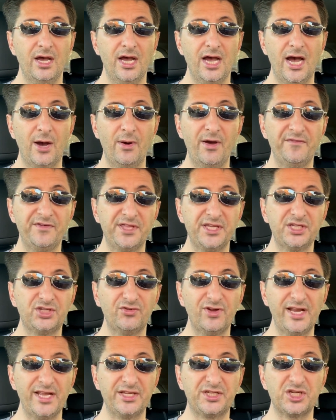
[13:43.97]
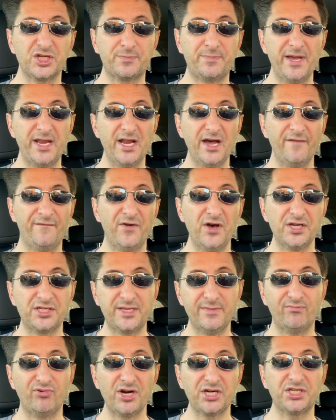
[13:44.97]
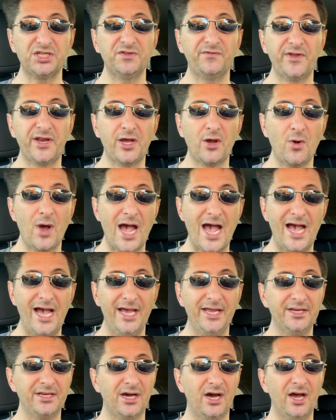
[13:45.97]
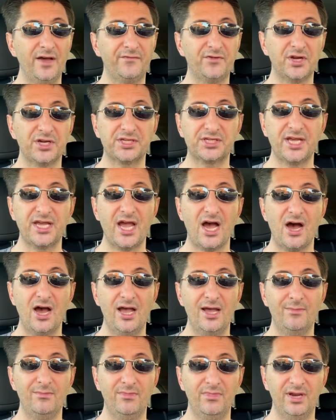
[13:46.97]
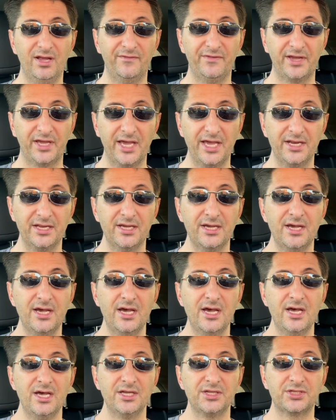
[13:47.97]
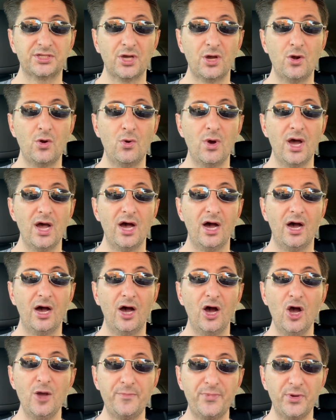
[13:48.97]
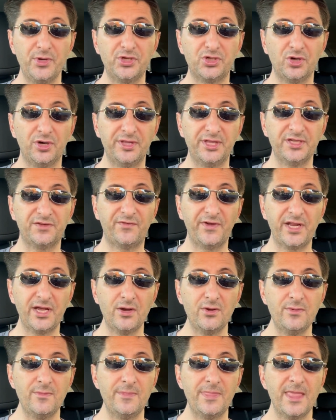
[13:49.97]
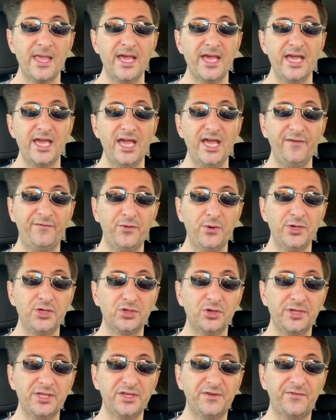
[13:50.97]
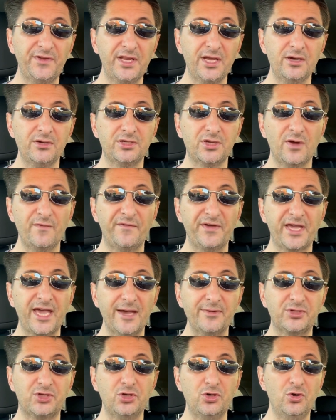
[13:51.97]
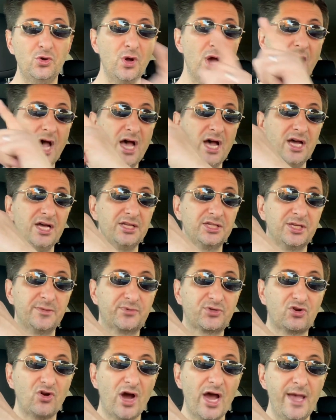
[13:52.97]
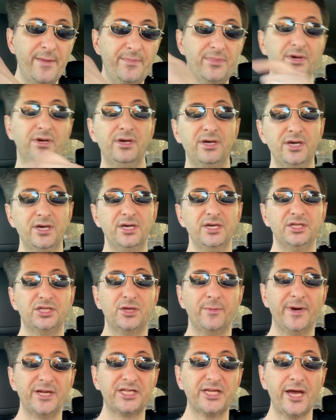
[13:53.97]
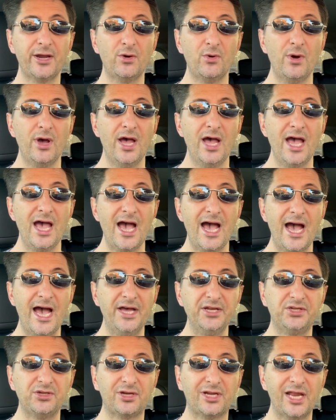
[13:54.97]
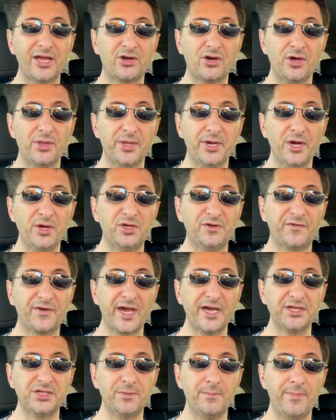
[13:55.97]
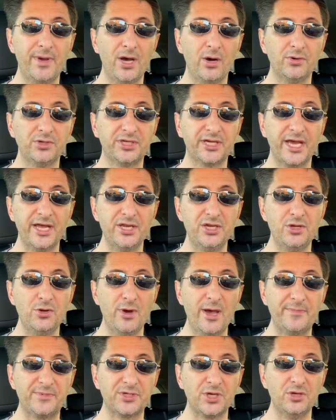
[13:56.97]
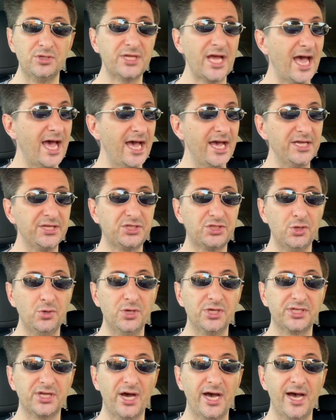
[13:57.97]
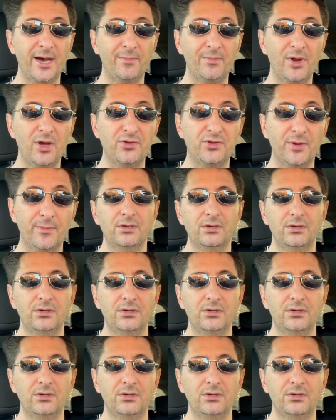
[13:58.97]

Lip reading: However, this really has just been a first impressions video, and I've got to say I am loving it. So I hope you enjoyed this video. If you enjoyed this video, don't forget to subscribe to my channel and to click on the notification bell to get new episodes as soon as I upload them.